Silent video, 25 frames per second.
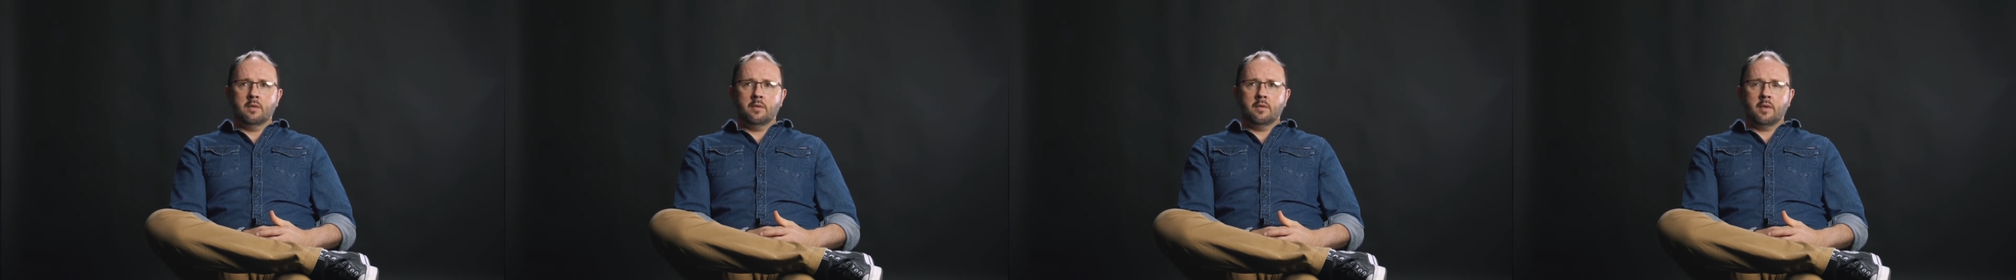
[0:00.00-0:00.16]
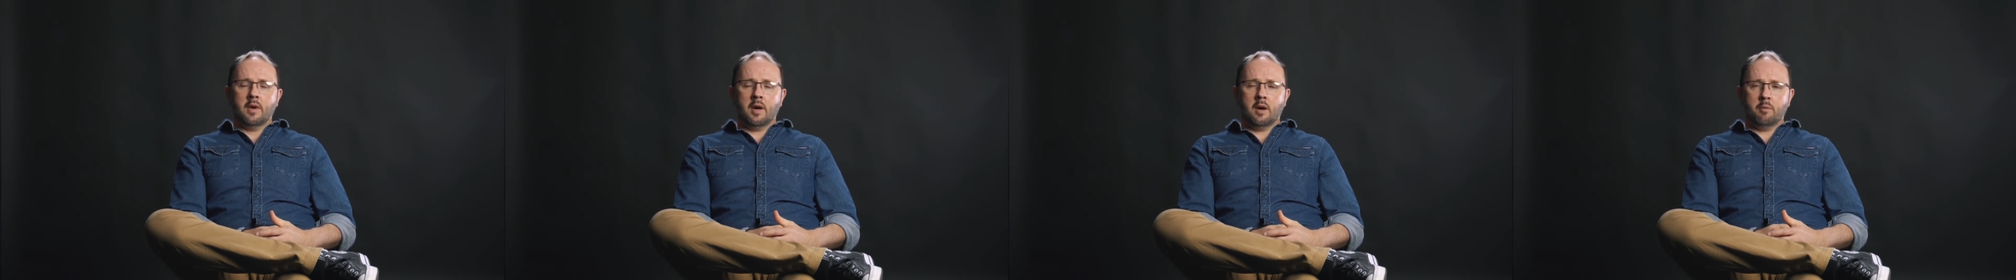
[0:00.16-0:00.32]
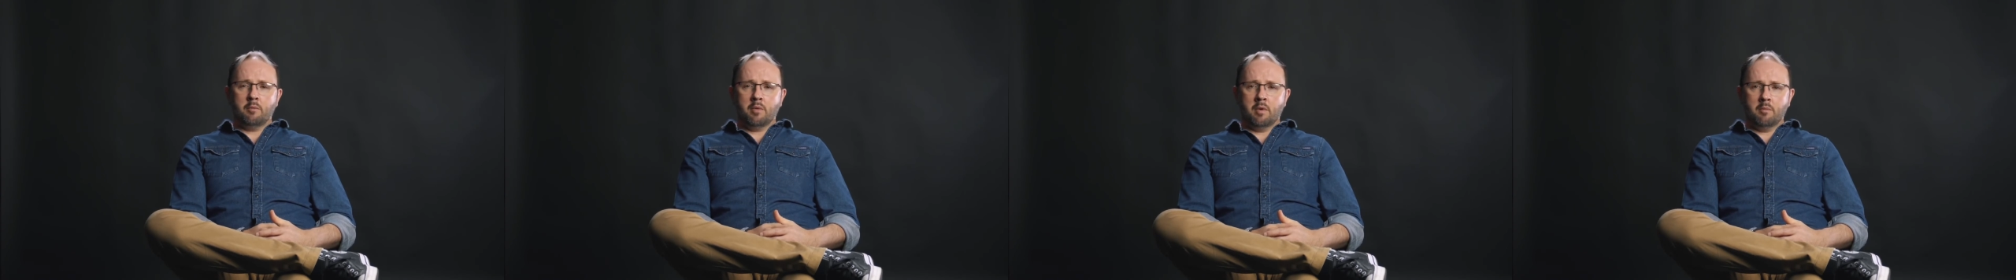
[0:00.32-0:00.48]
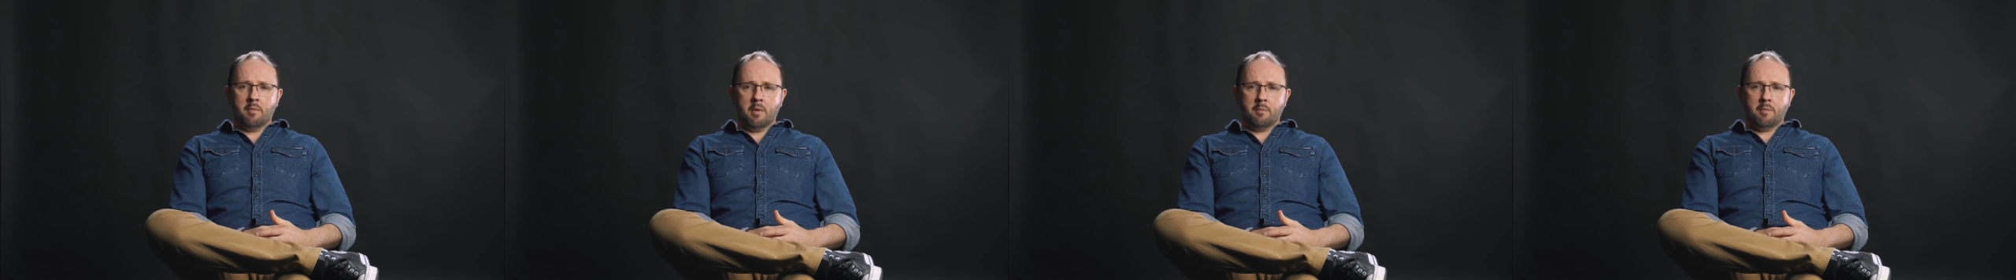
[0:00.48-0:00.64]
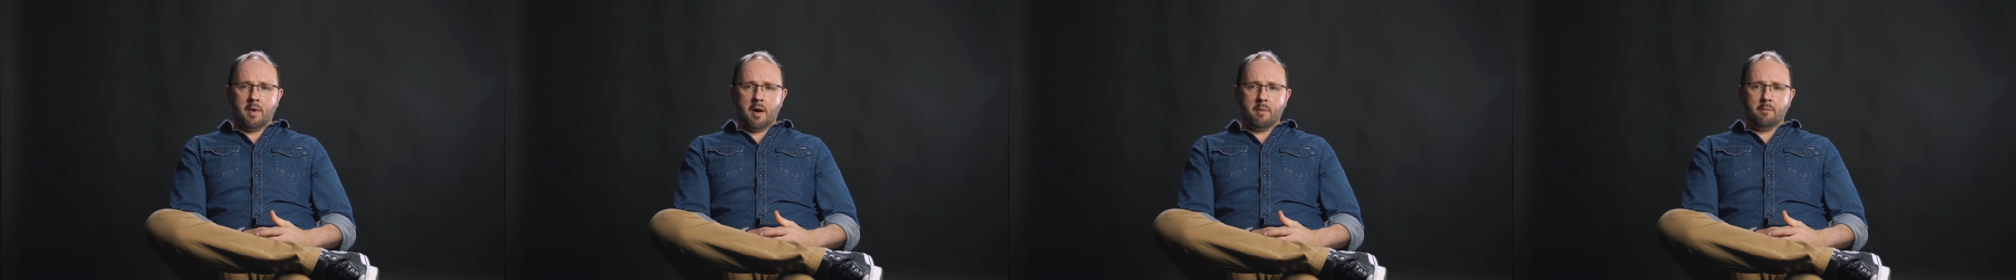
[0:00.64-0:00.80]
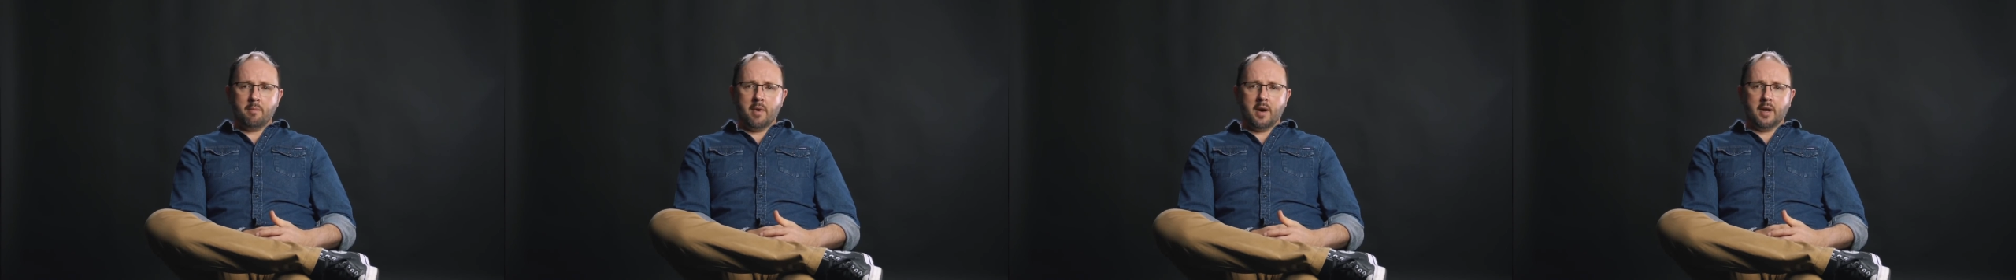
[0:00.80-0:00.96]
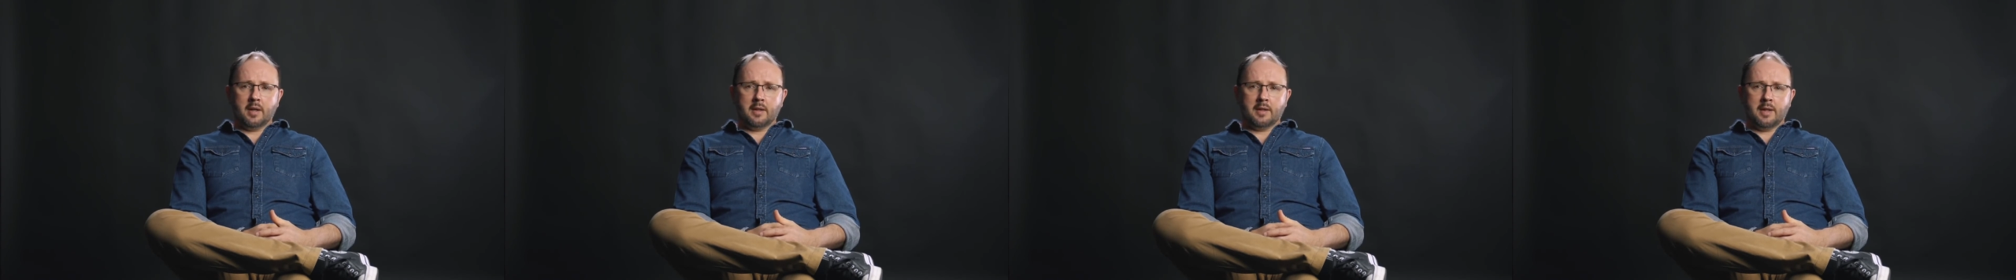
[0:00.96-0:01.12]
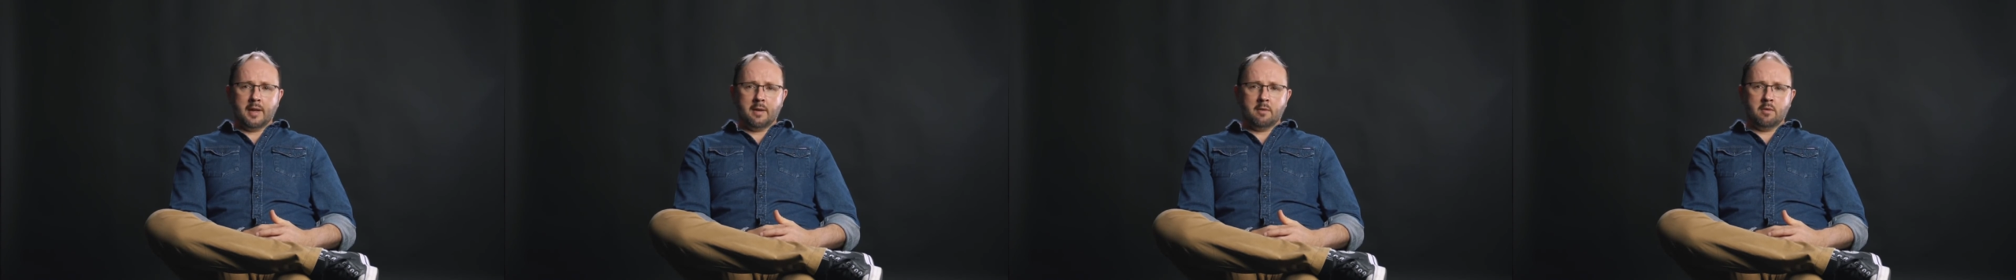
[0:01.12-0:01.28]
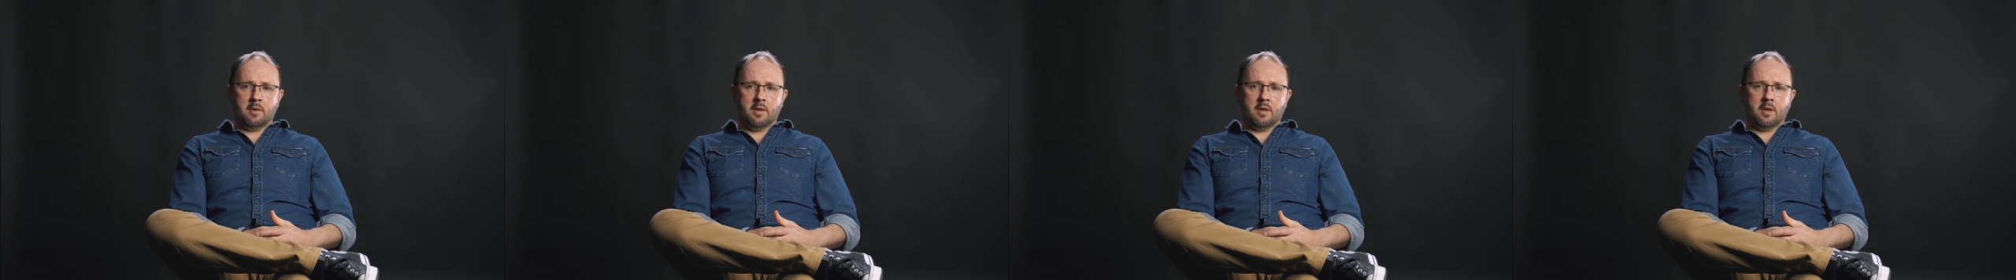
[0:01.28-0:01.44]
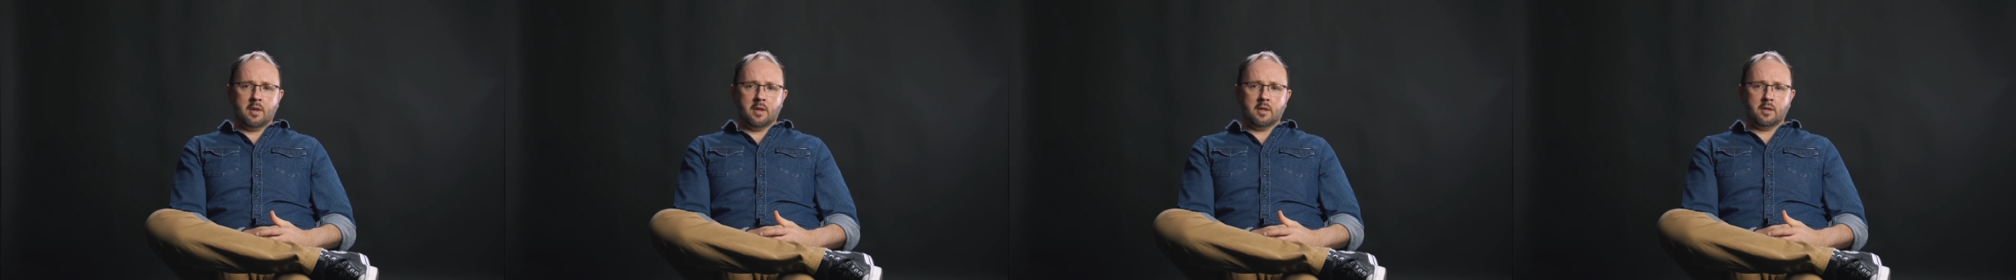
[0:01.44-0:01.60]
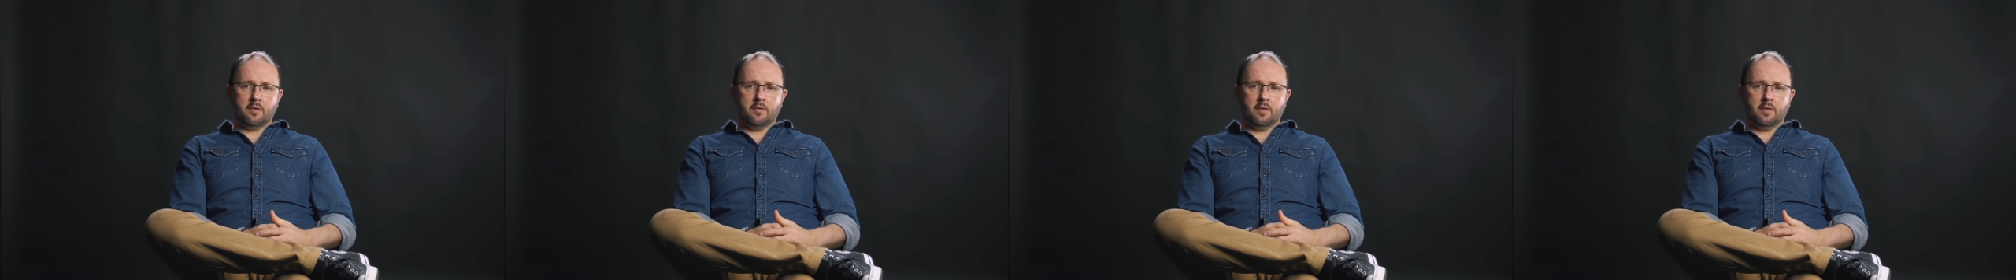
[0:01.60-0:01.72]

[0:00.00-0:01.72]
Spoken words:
I'll put my backpack down and ask